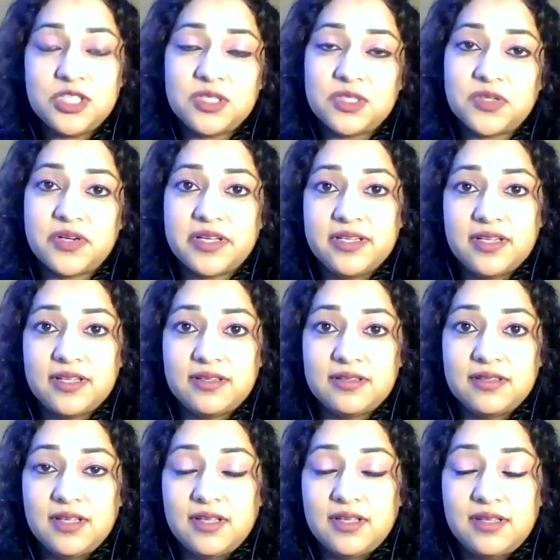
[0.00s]
children,
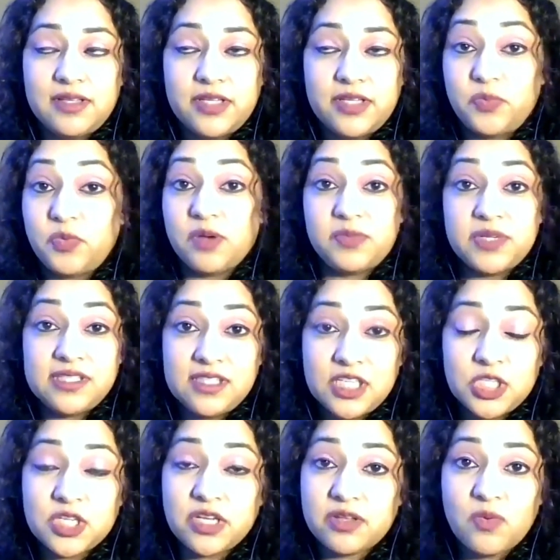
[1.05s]
and they'd probably
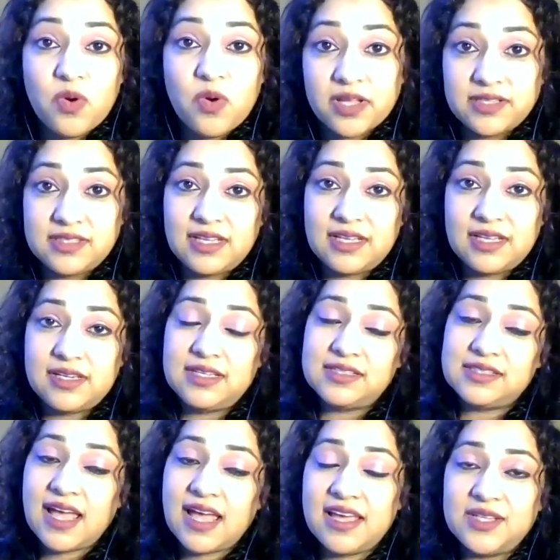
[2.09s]
see each other once and
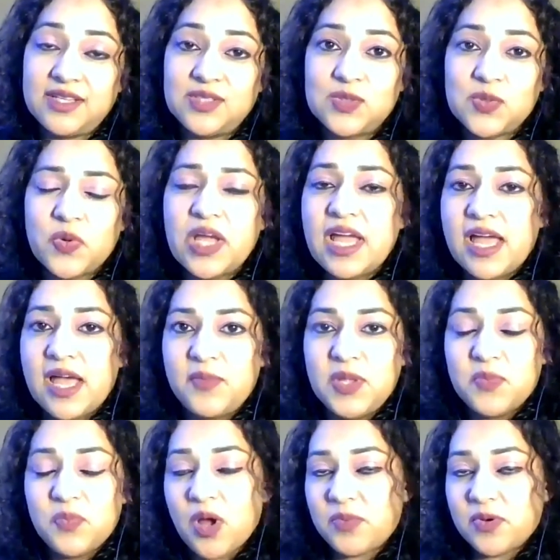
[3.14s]
decide. So, I
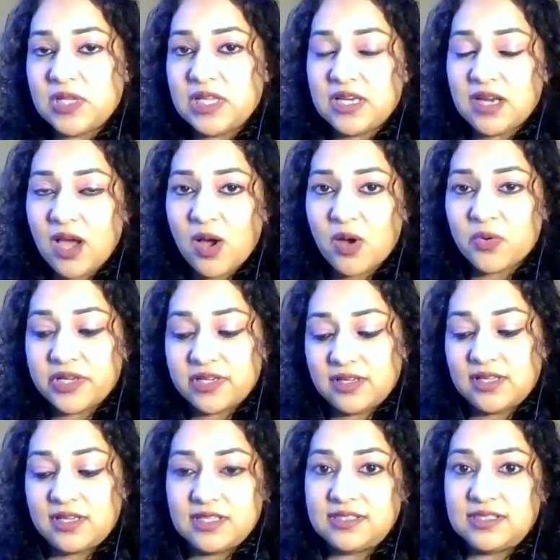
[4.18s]
mean, probably now
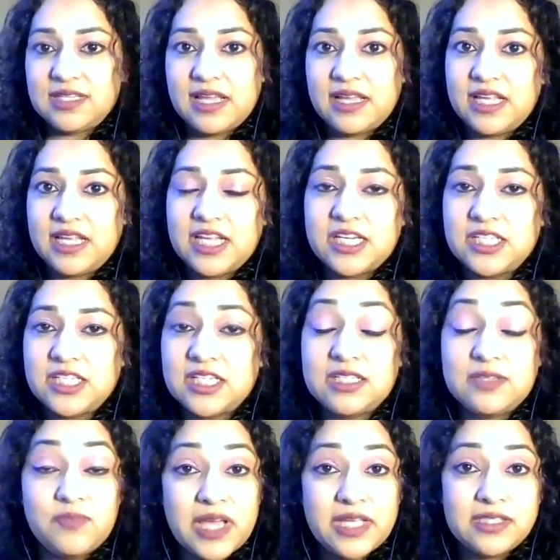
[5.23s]
in this day and age,
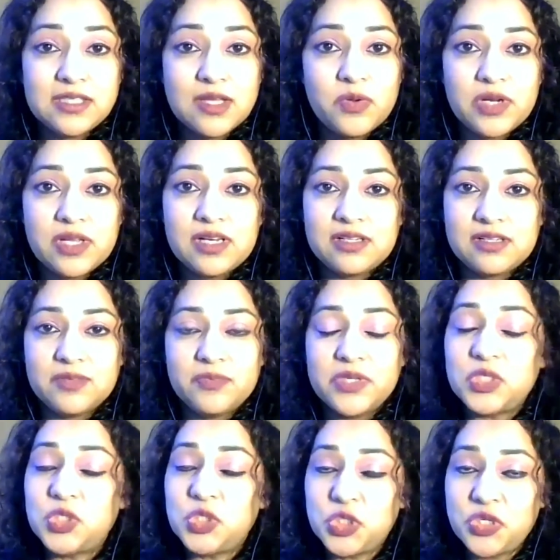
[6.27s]
it might sound a little bit
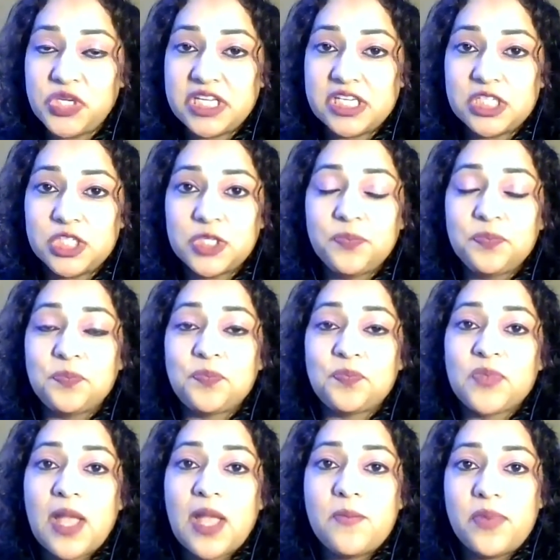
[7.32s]
strange.
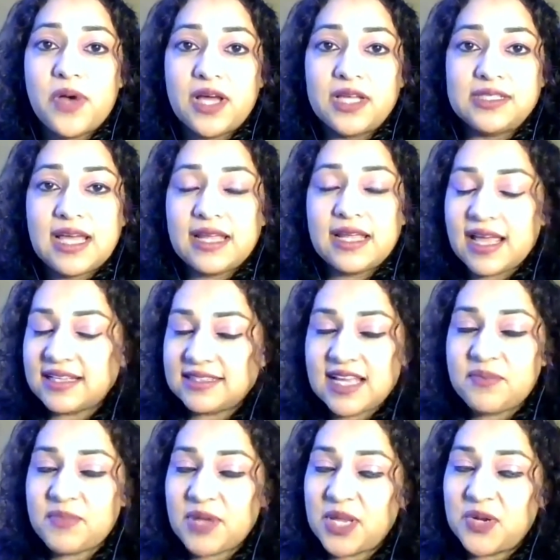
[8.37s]
But at that
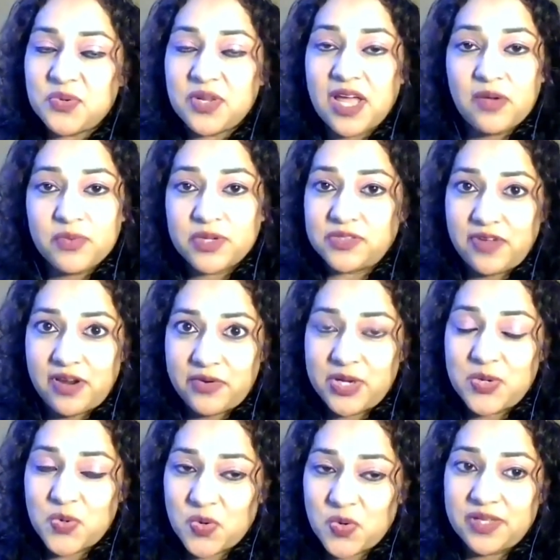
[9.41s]
time, I know that was very
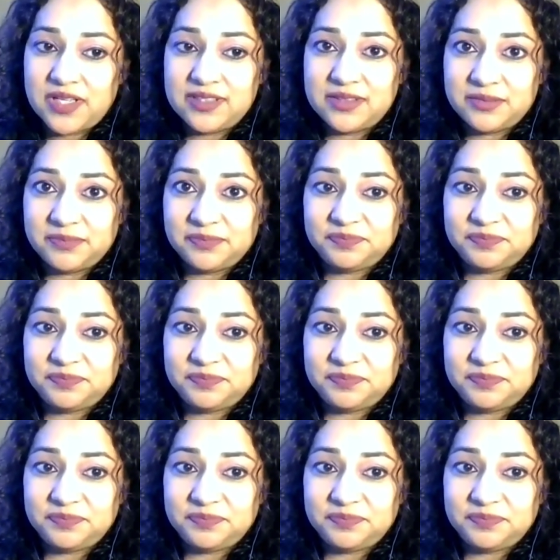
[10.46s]
normal.